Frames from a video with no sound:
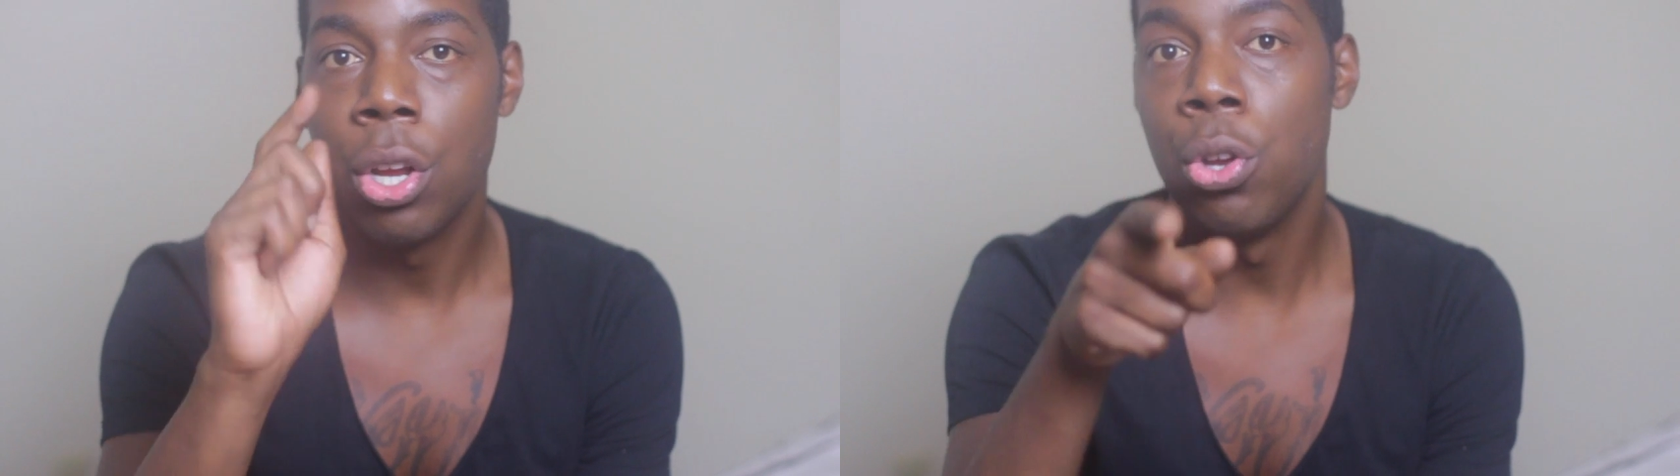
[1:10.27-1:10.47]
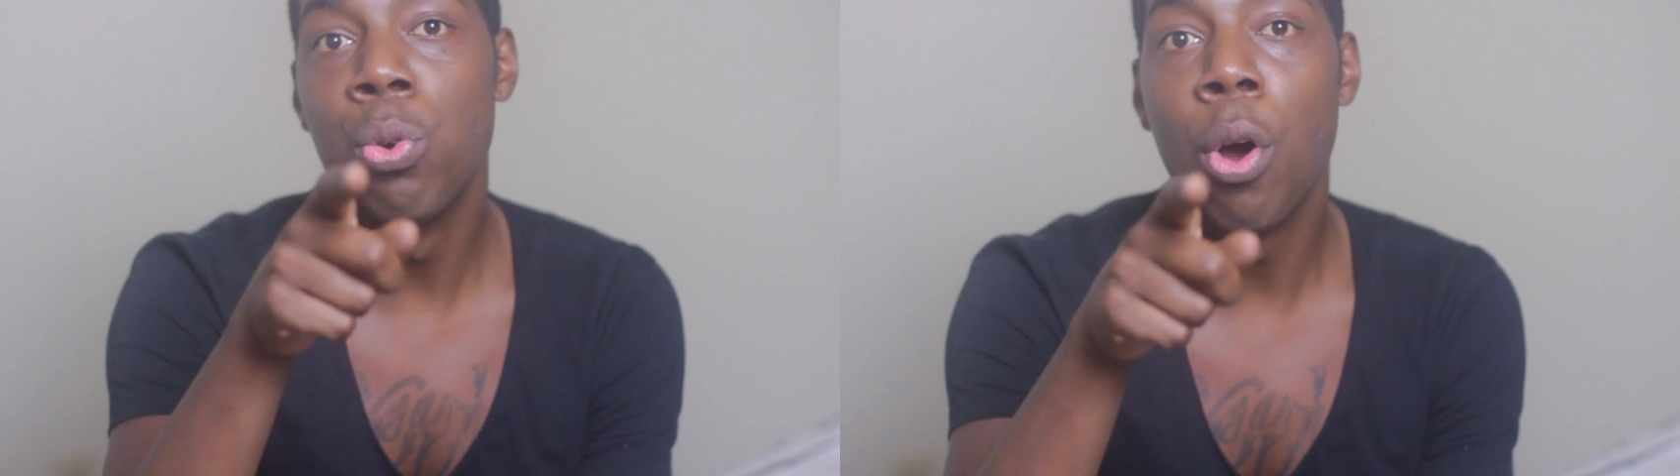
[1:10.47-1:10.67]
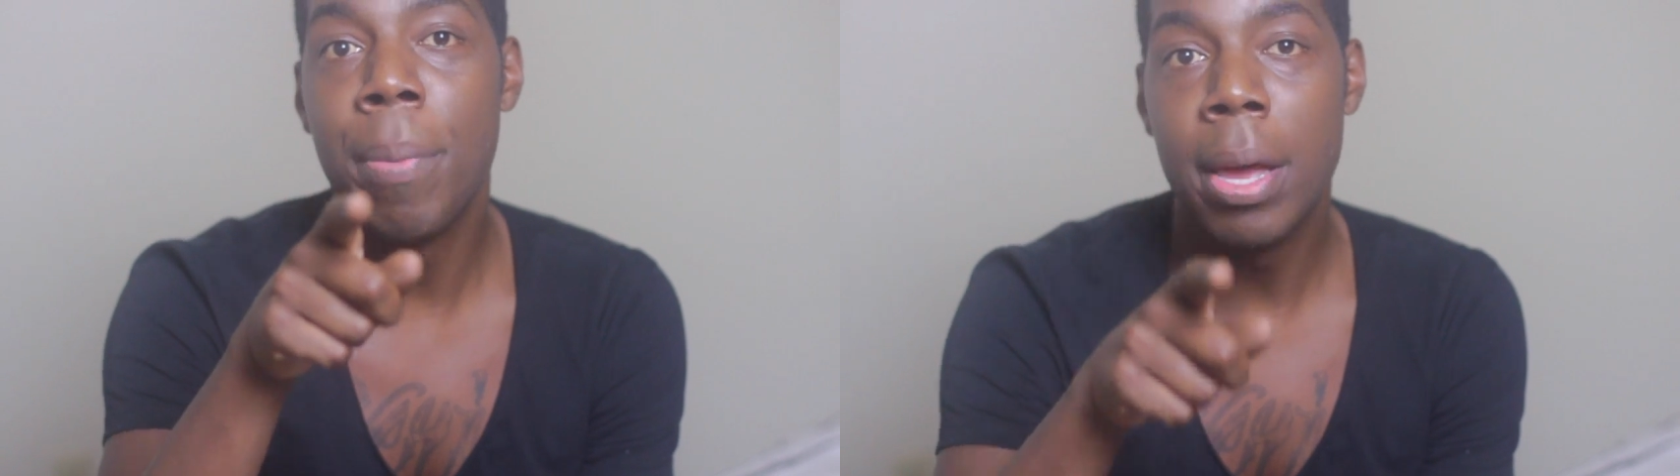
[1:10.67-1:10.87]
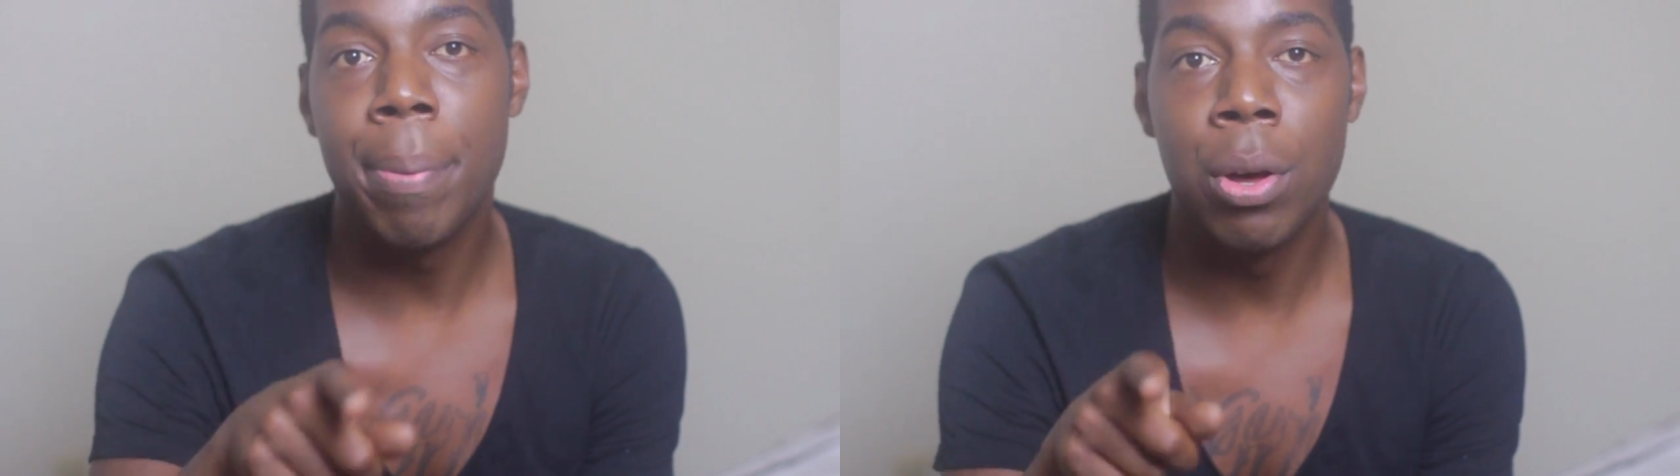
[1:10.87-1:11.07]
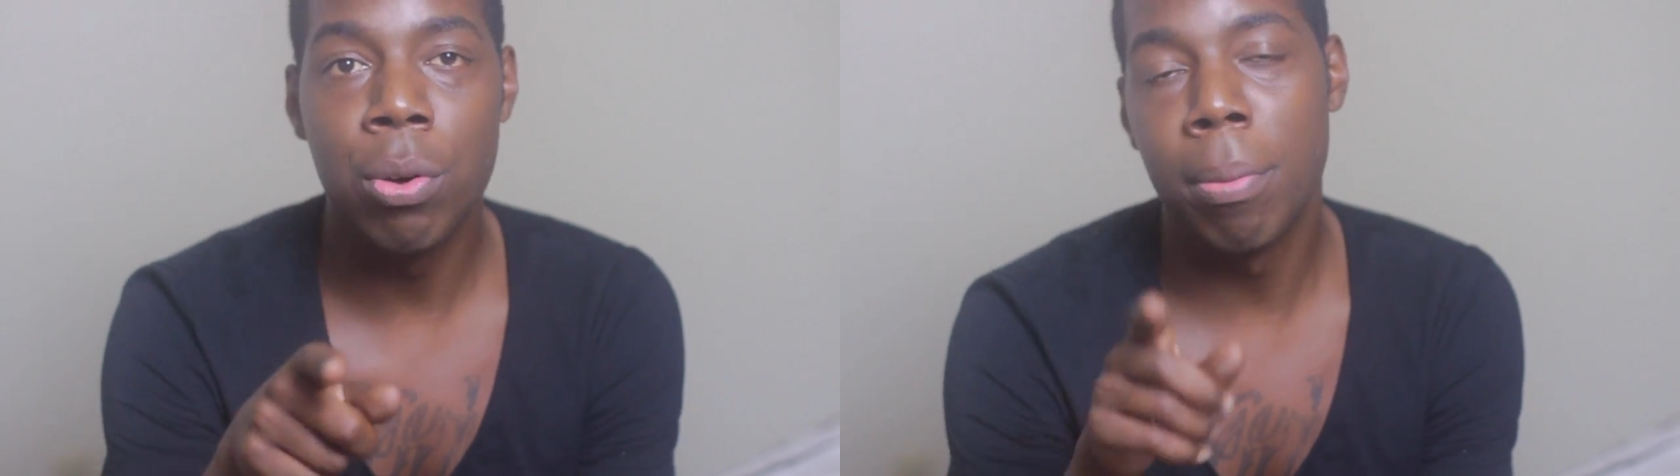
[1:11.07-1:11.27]
you gonna be a
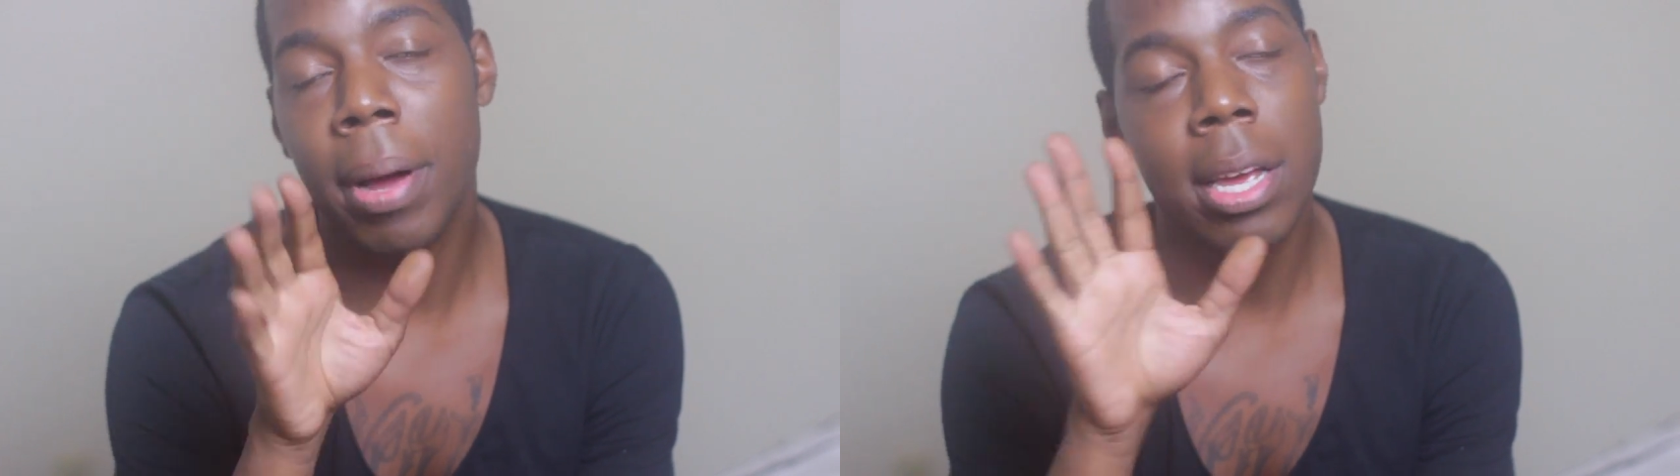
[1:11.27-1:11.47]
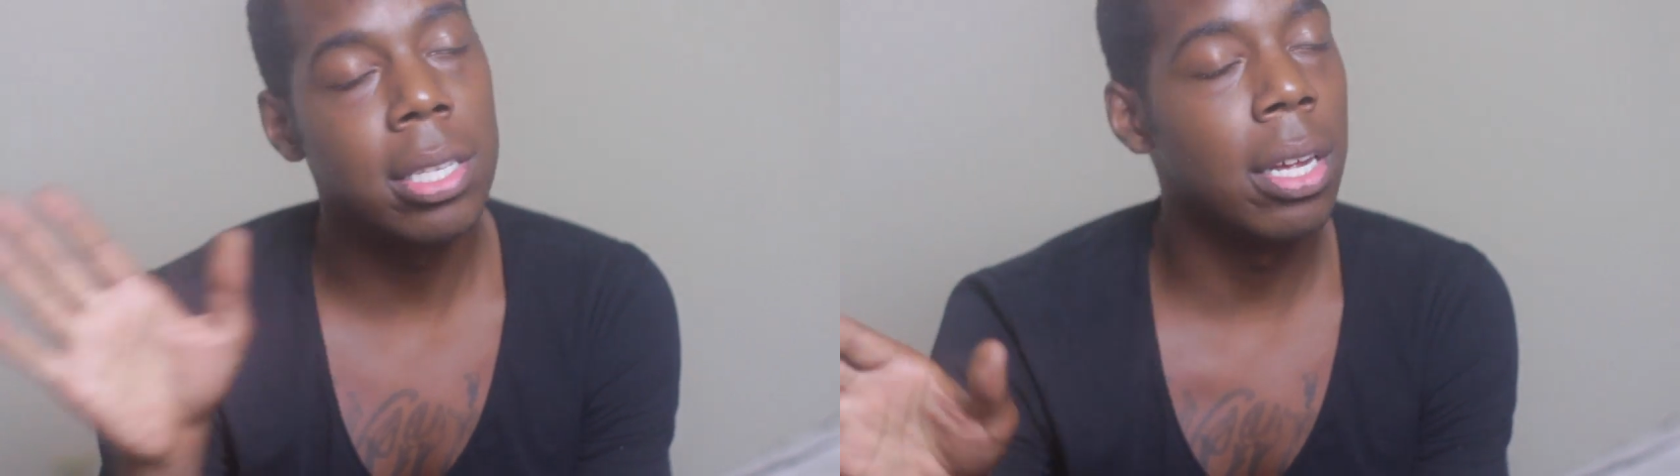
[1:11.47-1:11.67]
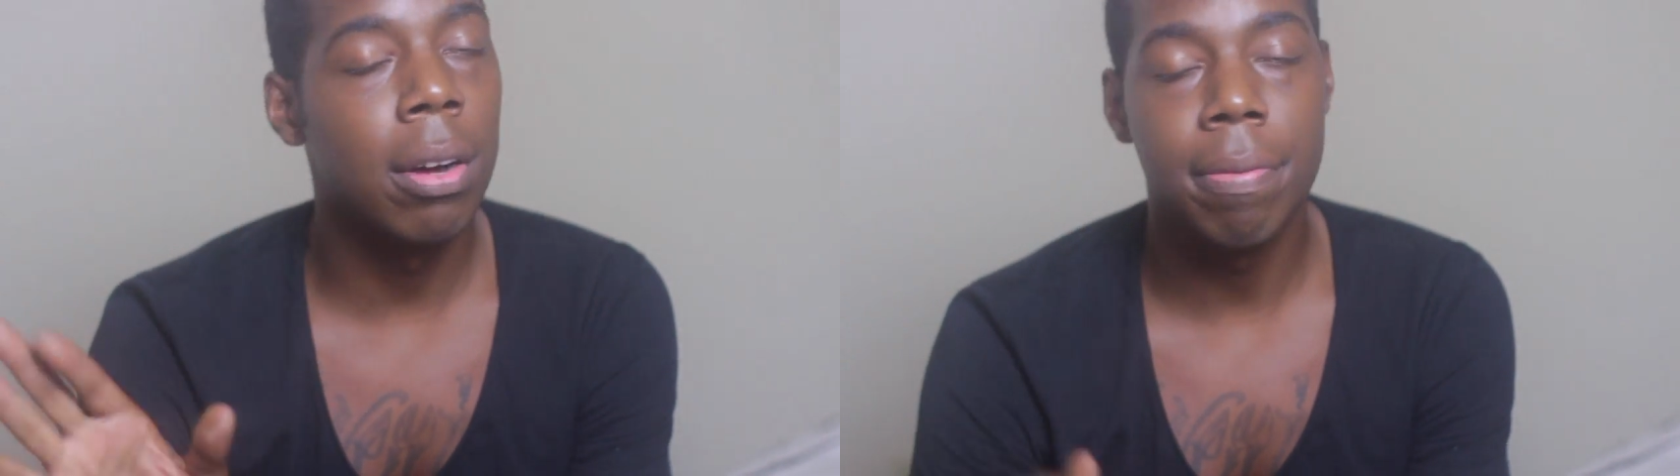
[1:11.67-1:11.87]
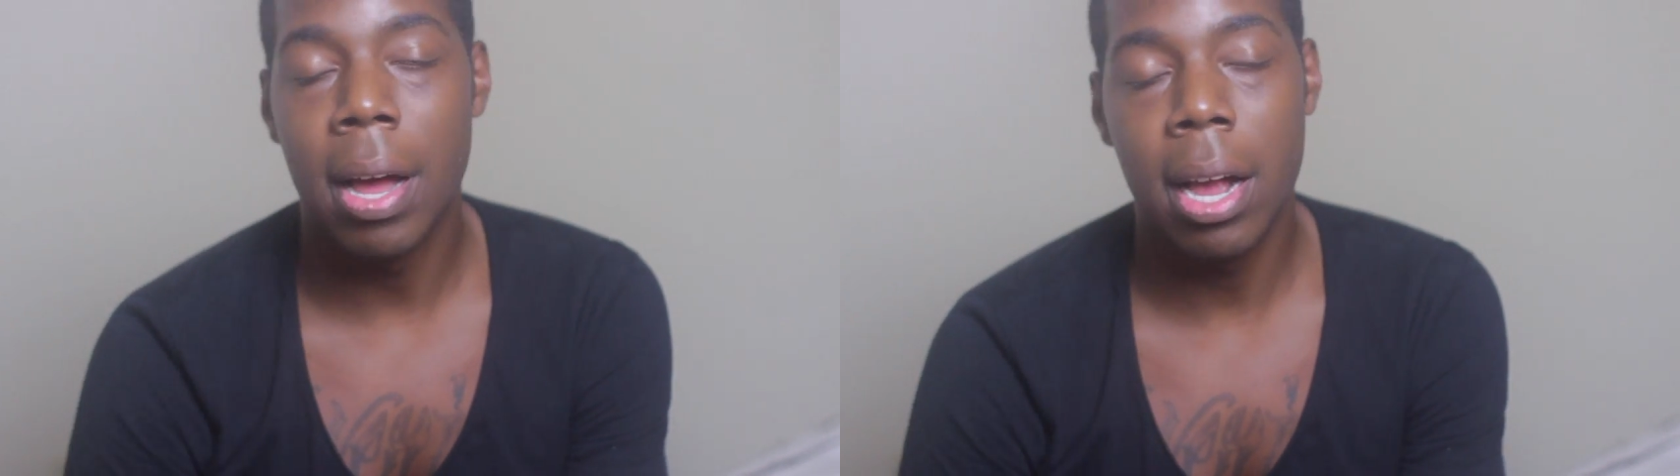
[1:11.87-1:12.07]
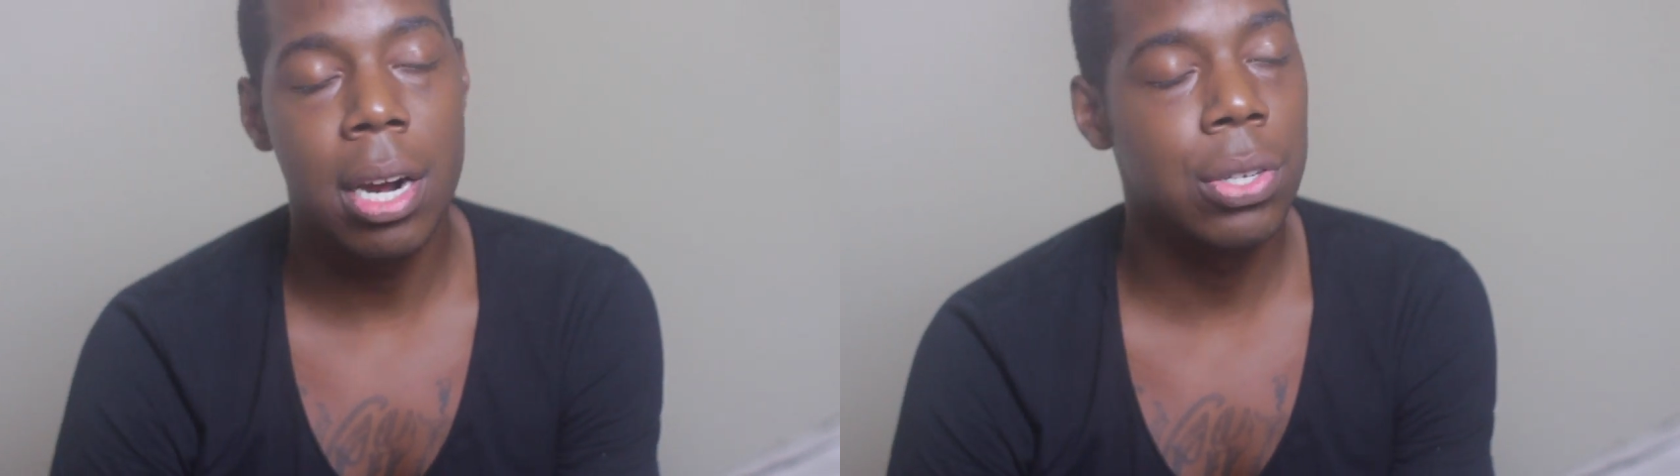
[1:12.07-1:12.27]
pilgrim by yourself.
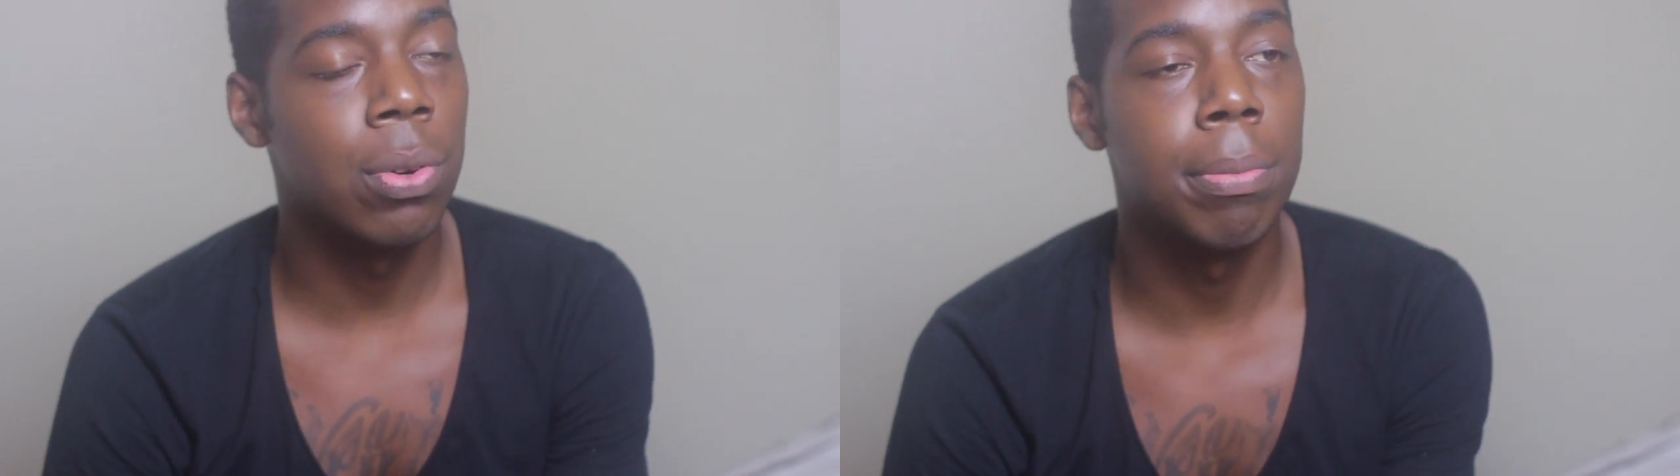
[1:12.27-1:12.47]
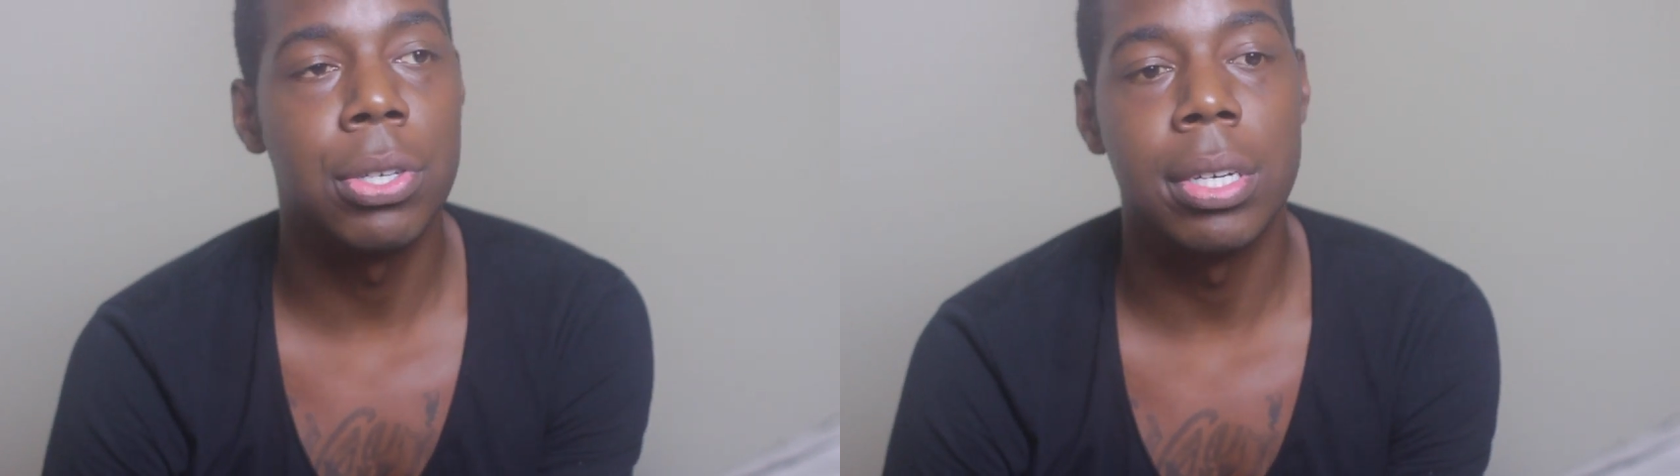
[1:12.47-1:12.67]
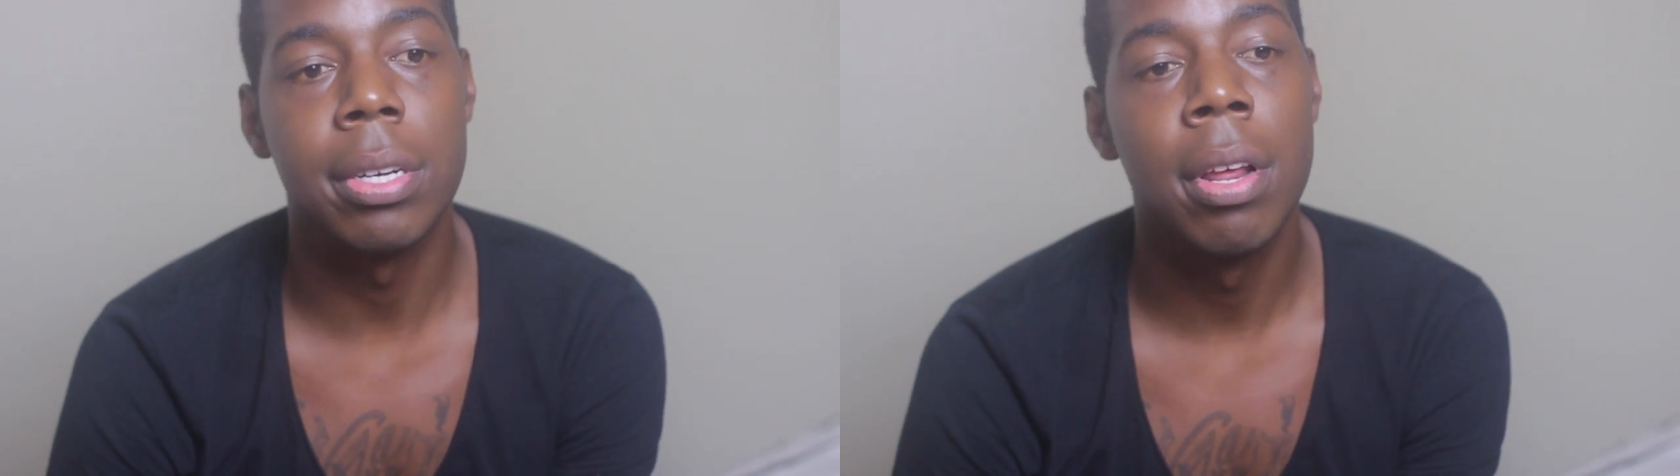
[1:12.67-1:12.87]
I got a sewing machine.